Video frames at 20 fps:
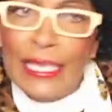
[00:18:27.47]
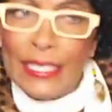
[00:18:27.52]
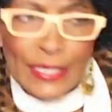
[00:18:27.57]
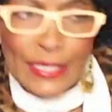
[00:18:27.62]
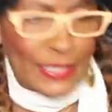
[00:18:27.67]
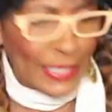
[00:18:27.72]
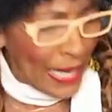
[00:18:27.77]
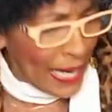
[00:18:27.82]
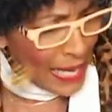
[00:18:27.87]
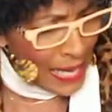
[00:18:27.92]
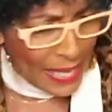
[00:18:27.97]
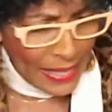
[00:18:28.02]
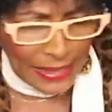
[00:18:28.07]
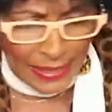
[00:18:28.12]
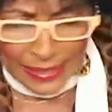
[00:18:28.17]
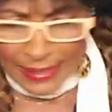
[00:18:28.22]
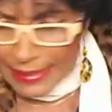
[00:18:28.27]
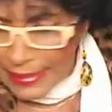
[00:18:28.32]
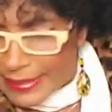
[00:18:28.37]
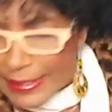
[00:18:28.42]

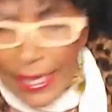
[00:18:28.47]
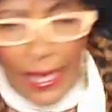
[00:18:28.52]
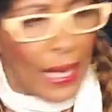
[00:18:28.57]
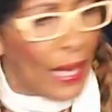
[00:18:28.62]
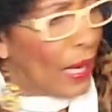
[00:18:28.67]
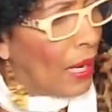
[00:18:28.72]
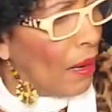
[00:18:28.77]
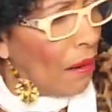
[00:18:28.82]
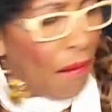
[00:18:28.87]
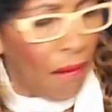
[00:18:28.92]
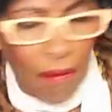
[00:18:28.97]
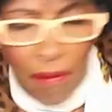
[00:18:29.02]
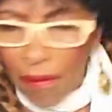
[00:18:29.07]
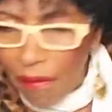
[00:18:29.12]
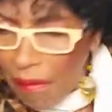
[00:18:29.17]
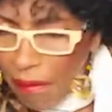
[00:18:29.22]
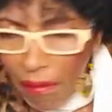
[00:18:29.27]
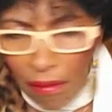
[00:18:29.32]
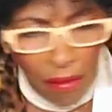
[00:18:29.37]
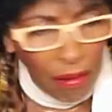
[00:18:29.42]
Janet,
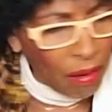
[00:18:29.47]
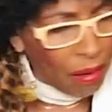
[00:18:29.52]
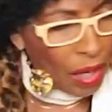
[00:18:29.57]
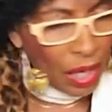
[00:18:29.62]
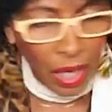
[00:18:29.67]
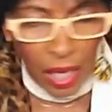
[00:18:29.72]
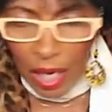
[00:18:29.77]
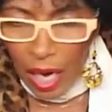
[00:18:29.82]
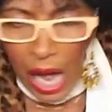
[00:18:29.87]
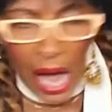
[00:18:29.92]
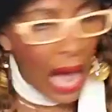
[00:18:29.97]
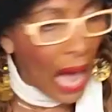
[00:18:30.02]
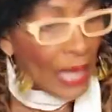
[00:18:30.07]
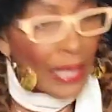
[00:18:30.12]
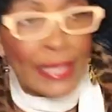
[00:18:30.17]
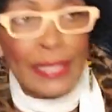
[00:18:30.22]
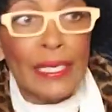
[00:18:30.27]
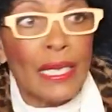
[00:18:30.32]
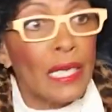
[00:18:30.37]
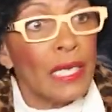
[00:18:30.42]
or Holly.
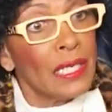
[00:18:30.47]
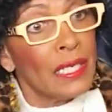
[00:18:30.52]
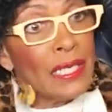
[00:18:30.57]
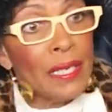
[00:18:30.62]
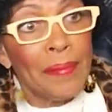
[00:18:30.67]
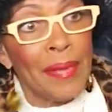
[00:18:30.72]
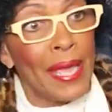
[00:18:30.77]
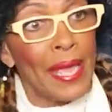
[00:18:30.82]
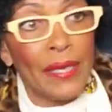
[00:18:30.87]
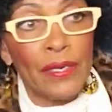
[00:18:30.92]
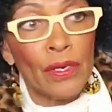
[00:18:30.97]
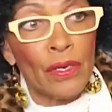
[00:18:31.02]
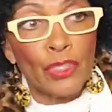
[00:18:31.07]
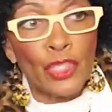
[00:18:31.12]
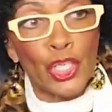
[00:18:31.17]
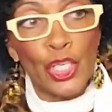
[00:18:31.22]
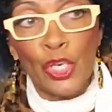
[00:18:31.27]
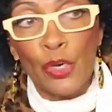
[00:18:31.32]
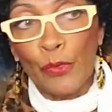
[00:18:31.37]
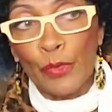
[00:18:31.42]
None of them had no
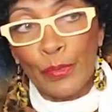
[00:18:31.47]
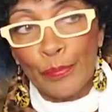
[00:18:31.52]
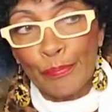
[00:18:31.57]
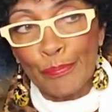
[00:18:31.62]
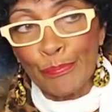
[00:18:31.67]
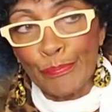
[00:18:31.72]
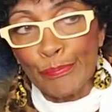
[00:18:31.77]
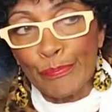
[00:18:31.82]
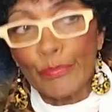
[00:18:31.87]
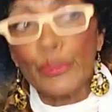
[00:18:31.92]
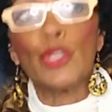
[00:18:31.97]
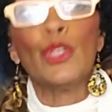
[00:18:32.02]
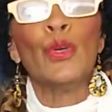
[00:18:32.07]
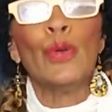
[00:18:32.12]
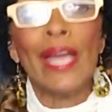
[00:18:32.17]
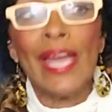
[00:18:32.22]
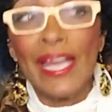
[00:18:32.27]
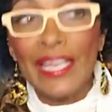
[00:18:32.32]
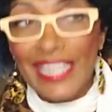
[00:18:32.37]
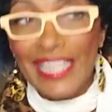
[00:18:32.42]
children. You
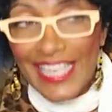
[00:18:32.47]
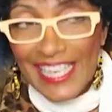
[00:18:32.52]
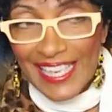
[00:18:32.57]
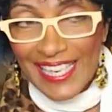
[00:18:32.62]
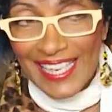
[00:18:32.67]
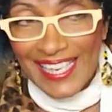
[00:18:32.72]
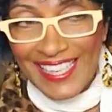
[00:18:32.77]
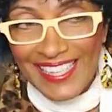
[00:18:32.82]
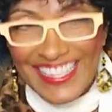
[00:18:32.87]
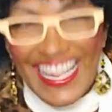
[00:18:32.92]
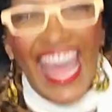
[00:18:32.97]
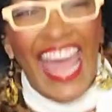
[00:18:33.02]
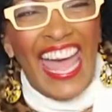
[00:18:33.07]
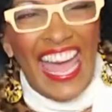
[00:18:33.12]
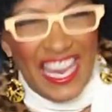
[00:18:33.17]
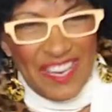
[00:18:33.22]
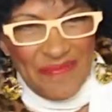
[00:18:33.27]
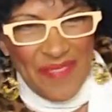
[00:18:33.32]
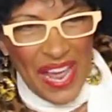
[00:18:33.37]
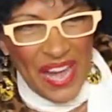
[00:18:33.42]
had kids. As
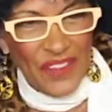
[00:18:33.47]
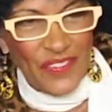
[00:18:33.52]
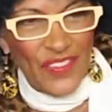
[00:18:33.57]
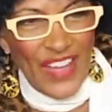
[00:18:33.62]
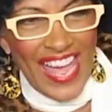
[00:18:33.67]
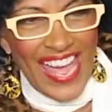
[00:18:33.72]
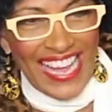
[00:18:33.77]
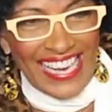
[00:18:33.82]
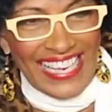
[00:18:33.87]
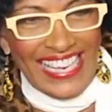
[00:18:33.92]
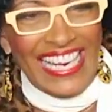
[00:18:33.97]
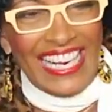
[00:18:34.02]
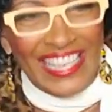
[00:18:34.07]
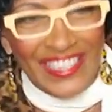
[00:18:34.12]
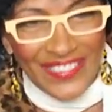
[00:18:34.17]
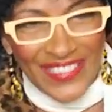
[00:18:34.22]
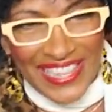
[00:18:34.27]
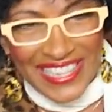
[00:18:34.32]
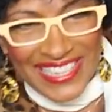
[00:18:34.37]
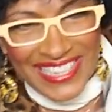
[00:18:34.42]
a matter of fact,
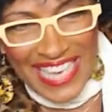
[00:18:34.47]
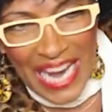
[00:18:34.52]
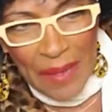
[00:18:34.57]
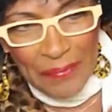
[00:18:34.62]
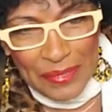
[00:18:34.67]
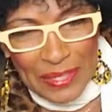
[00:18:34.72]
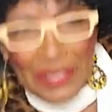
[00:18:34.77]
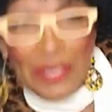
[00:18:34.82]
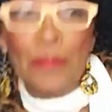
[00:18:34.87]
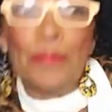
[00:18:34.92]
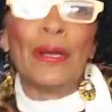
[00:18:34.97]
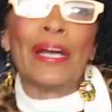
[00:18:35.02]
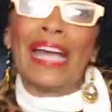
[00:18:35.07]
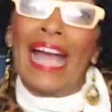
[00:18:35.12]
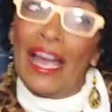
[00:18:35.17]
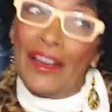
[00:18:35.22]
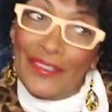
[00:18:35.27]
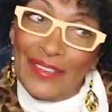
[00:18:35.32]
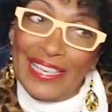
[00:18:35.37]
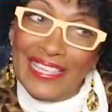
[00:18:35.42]
one chapter in the book I
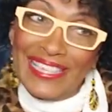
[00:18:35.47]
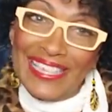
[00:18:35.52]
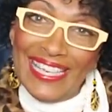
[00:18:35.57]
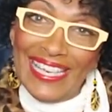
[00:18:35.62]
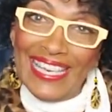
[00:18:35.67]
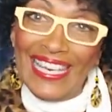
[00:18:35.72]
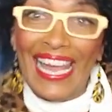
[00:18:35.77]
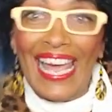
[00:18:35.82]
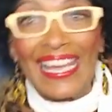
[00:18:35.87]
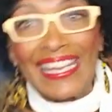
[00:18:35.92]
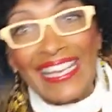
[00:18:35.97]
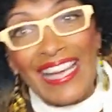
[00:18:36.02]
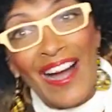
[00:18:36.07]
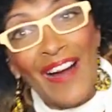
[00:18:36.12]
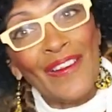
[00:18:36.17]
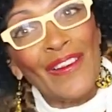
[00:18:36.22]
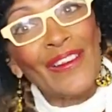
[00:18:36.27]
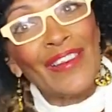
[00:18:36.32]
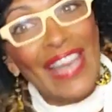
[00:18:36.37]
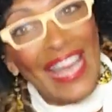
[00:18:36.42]
really did like. Y'all
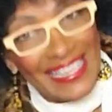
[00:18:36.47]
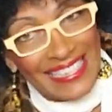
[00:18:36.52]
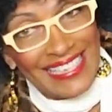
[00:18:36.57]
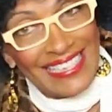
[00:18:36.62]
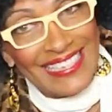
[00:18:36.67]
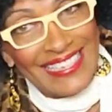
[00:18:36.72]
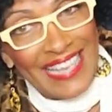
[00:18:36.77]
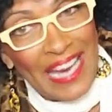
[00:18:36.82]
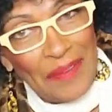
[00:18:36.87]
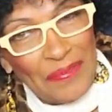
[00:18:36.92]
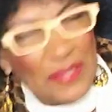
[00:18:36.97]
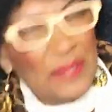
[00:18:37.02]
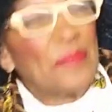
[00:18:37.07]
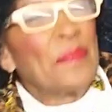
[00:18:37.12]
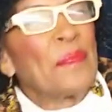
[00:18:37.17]
gonna like this chapter.